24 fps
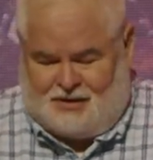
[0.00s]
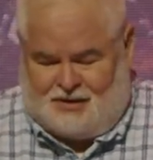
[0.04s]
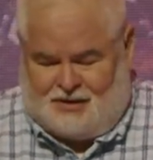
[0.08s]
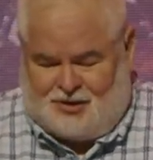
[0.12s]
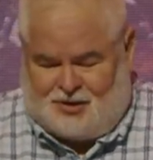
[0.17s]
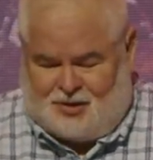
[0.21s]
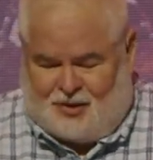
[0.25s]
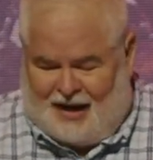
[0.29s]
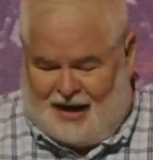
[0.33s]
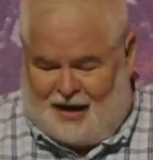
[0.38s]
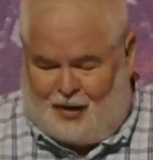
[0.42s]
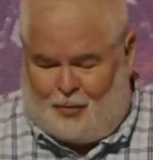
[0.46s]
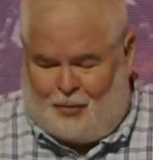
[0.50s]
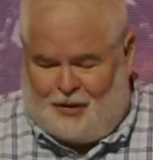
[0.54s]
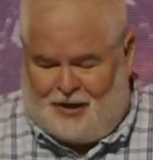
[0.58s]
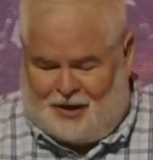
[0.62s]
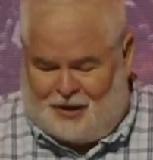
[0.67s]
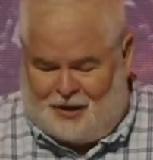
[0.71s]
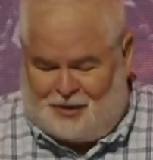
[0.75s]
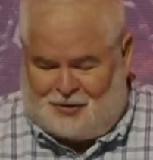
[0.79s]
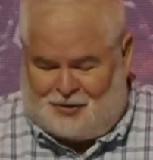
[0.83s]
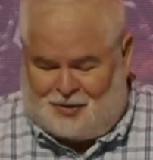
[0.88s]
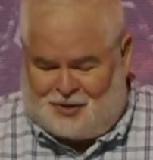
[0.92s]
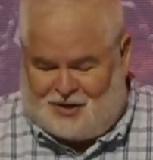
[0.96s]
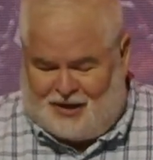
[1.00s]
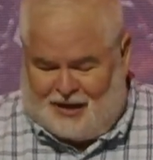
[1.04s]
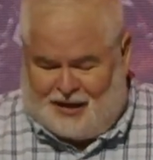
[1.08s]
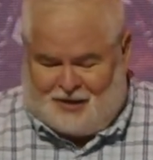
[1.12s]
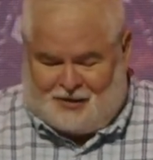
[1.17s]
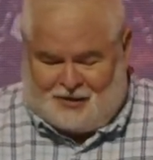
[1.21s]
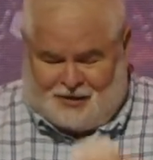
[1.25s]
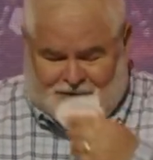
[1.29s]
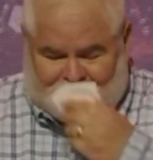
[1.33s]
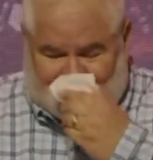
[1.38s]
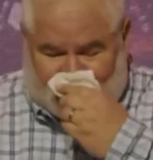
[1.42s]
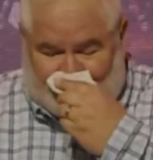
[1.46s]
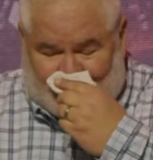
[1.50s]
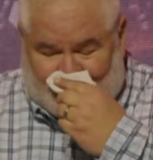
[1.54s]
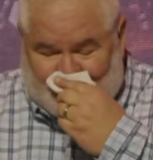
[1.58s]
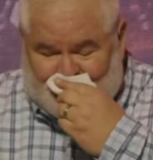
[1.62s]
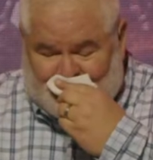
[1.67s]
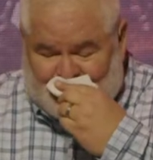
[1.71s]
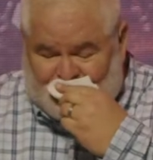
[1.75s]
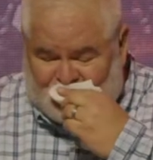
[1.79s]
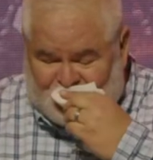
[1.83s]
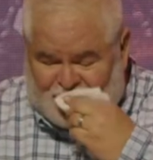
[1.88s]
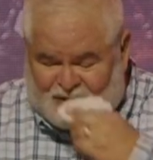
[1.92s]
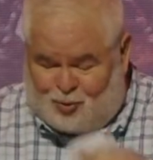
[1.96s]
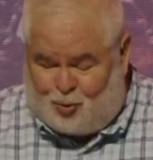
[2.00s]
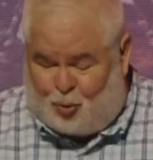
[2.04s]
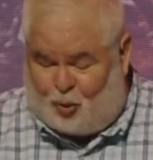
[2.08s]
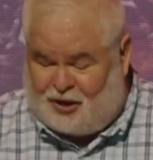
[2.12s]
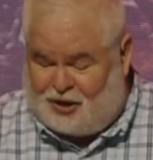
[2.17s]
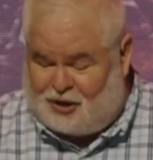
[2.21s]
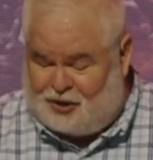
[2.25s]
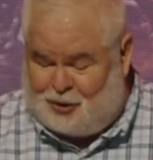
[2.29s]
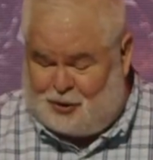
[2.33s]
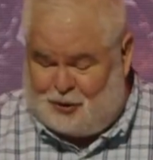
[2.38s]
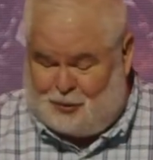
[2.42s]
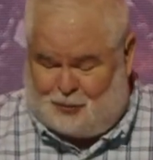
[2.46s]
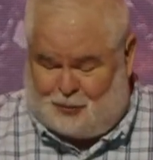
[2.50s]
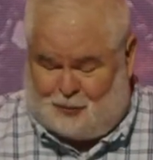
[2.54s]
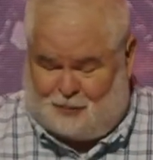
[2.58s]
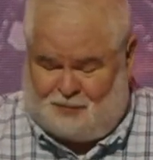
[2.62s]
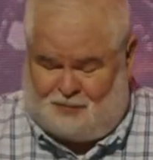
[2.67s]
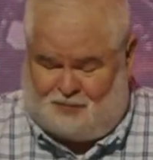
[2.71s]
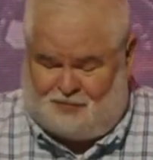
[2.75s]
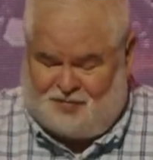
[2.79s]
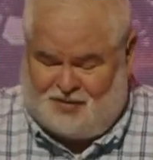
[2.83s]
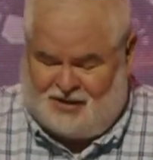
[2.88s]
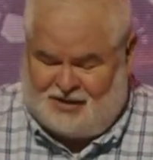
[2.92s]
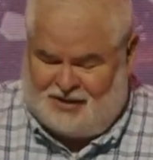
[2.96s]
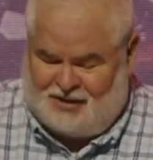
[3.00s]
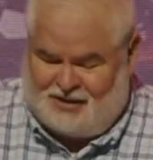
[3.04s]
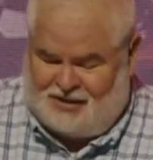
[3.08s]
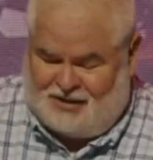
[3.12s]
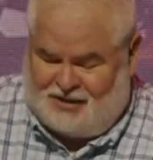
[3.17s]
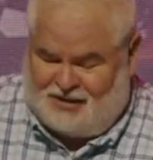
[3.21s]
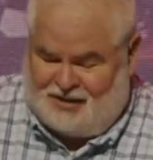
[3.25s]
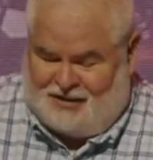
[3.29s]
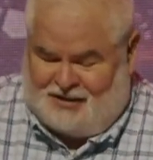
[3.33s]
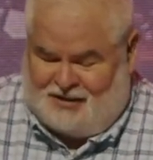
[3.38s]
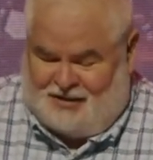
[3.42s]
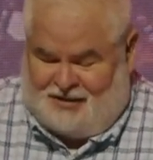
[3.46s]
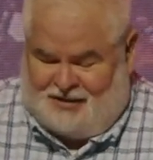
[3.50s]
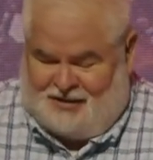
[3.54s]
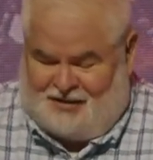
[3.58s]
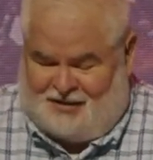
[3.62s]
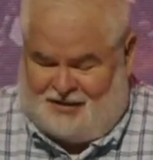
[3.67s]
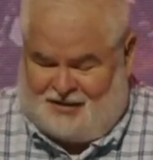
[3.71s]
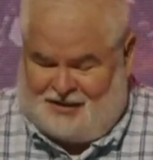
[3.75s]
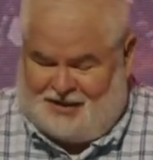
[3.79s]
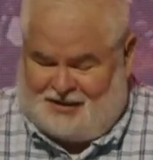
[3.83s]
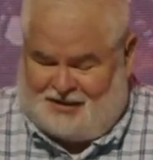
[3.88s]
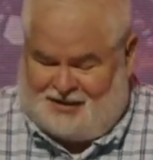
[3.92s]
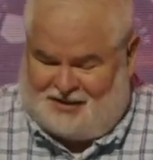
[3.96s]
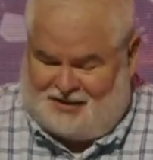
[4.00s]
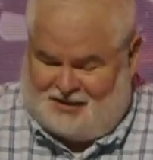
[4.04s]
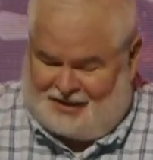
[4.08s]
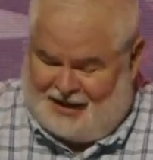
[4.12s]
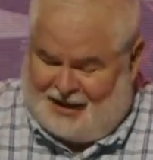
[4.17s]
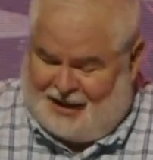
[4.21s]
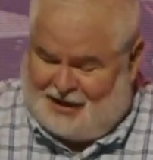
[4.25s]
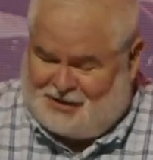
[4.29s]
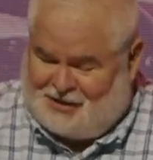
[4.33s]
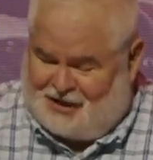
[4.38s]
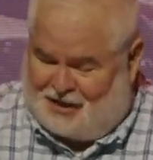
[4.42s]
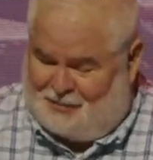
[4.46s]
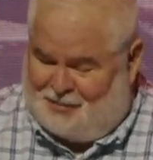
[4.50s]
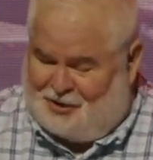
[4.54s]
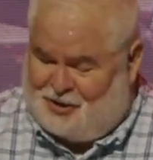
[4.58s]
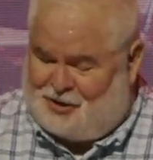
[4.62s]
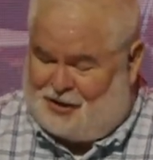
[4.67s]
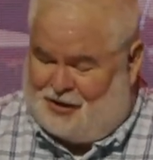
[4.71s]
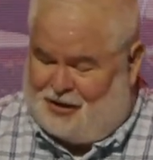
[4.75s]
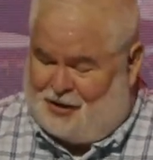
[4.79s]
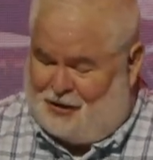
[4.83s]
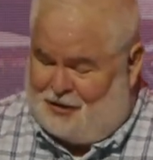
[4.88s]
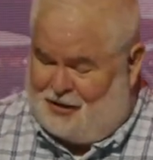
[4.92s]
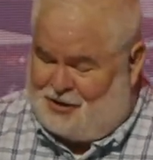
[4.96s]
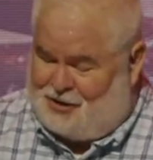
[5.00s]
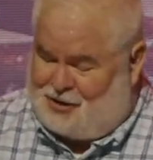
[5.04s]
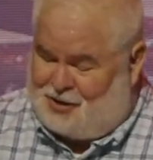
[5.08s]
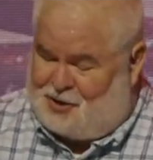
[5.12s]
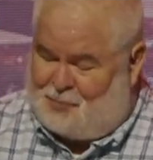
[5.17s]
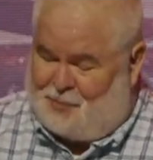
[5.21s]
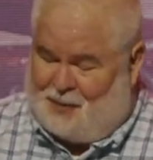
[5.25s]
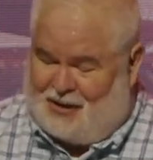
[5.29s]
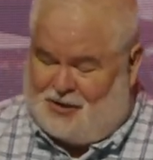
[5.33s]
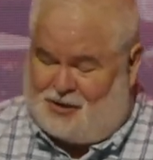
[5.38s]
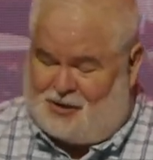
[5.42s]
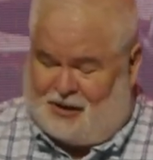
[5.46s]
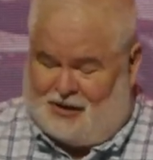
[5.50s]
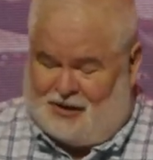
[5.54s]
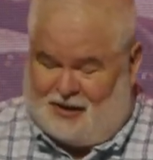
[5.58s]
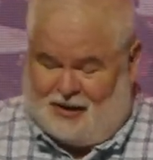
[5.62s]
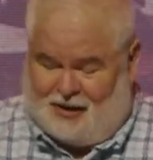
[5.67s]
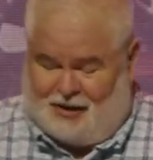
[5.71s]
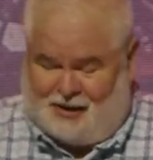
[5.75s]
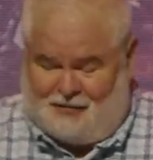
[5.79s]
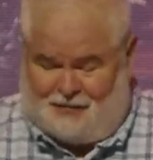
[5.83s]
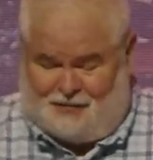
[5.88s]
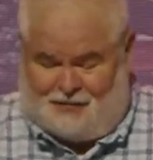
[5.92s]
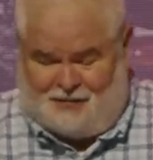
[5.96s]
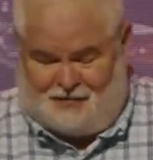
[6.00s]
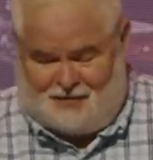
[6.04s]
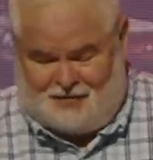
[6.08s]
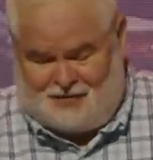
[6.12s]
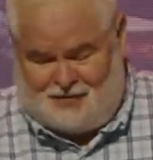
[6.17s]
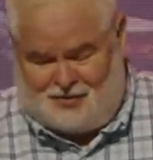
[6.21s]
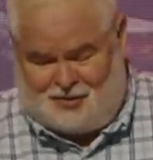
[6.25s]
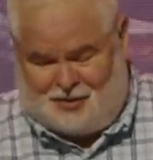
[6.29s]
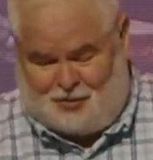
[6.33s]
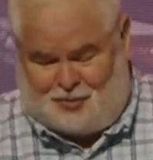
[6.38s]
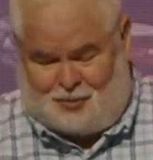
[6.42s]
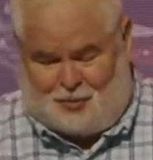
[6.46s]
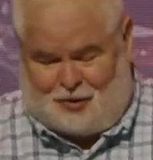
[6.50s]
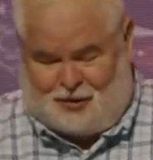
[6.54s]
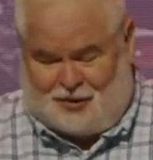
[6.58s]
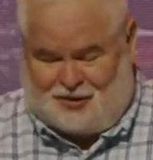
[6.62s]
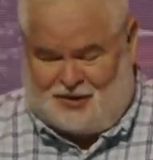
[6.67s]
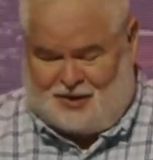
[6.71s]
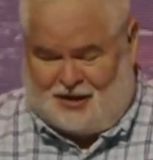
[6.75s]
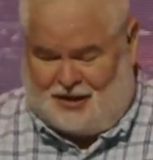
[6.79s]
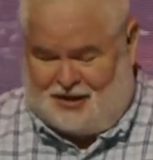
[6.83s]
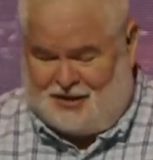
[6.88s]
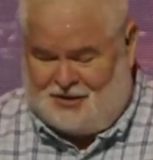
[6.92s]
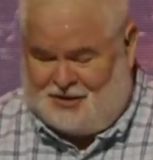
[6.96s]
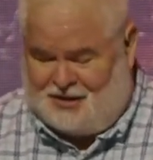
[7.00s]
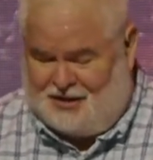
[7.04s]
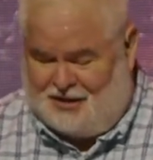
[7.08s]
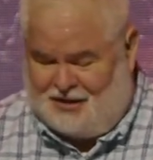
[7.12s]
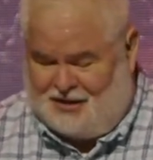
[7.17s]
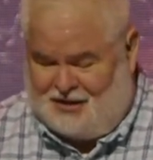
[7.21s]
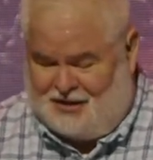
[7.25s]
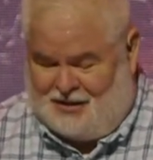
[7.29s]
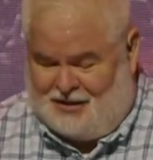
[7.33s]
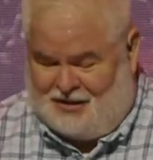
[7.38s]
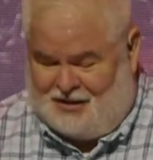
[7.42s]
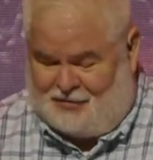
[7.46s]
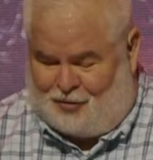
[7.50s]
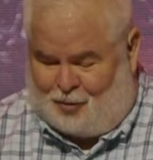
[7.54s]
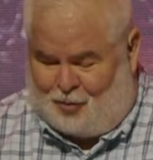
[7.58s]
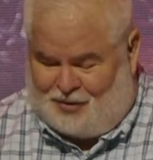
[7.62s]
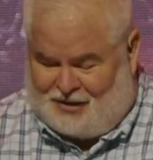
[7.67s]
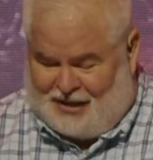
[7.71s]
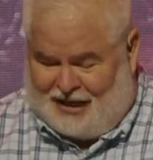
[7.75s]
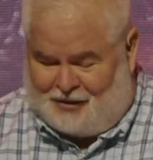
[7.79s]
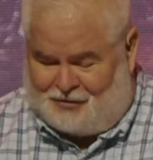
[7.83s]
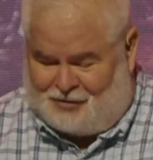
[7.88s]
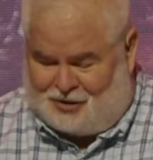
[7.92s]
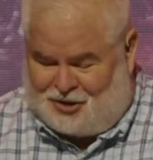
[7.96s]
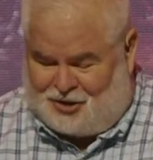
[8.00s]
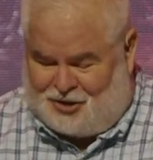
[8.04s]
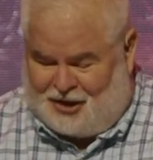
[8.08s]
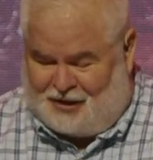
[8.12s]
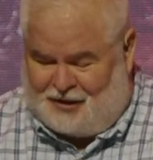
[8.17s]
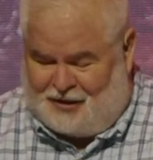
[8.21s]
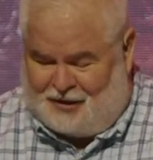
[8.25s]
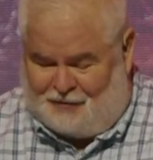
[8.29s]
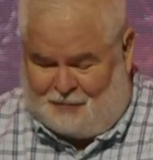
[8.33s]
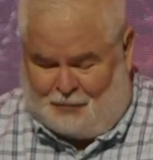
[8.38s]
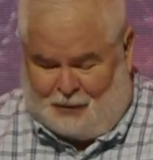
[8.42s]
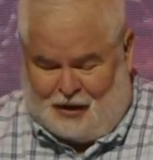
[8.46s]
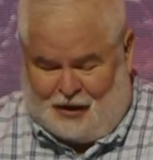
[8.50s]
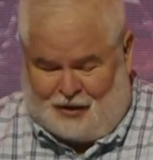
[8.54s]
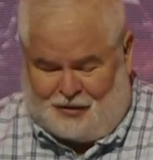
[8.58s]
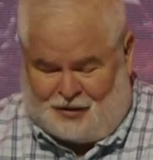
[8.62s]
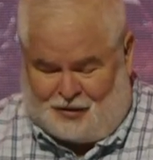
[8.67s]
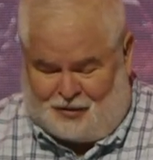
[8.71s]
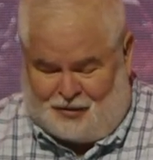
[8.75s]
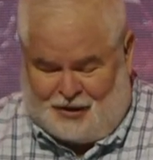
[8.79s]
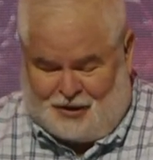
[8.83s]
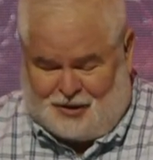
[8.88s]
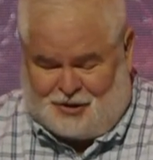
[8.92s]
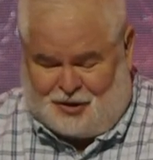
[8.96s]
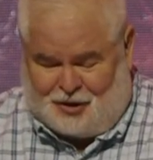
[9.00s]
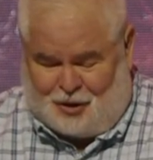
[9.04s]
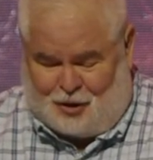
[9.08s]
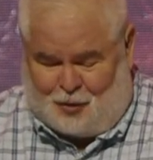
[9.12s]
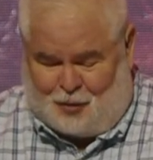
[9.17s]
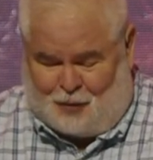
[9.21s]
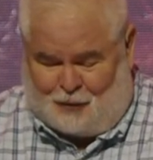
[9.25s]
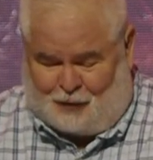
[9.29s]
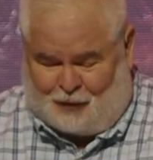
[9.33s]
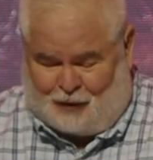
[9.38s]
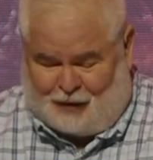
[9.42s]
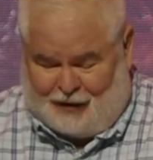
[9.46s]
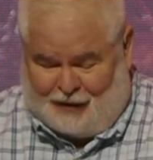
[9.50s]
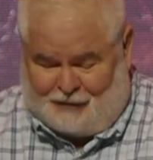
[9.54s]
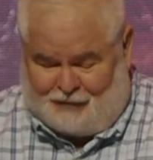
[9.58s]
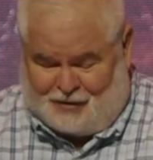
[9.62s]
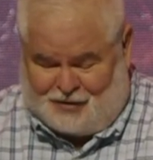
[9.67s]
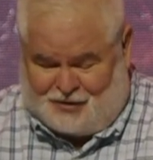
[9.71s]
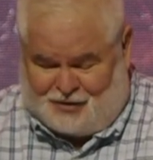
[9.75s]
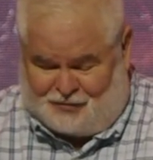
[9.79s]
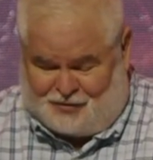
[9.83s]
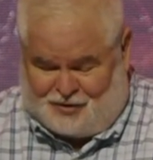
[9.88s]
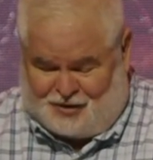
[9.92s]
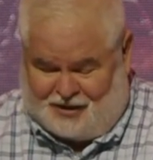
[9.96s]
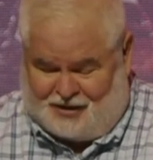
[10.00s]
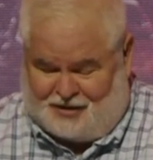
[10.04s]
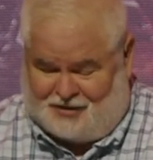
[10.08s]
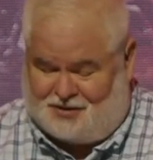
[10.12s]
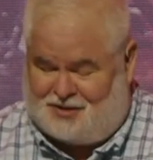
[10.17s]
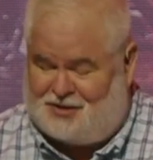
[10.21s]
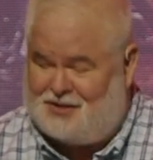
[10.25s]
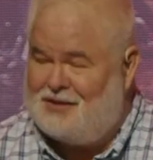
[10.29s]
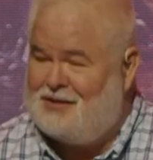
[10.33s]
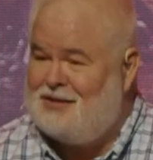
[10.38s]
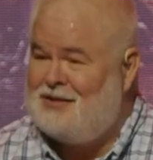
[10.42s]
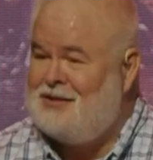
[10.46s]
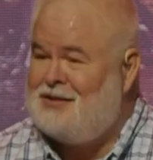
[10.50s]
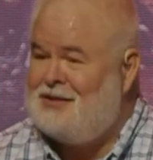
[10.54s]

So how are we to understand this verse 22 that the anti-missionaries especially love to criticize? For without the shedding of blood, there is no forgiveness of sins.